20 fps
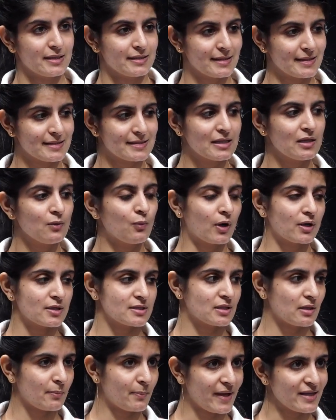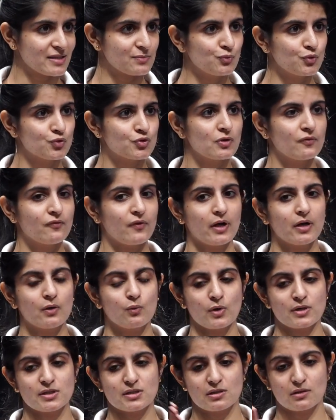They see what is the best mutual fund,
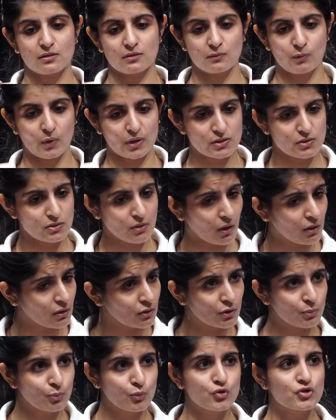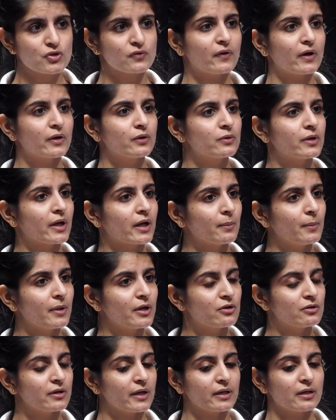what is not a good mutual fund to
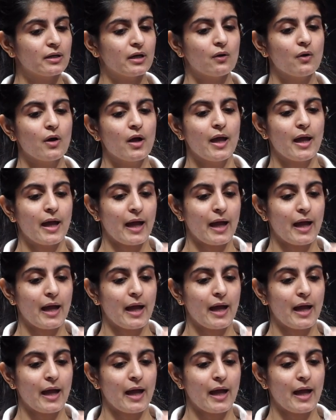recommend right now,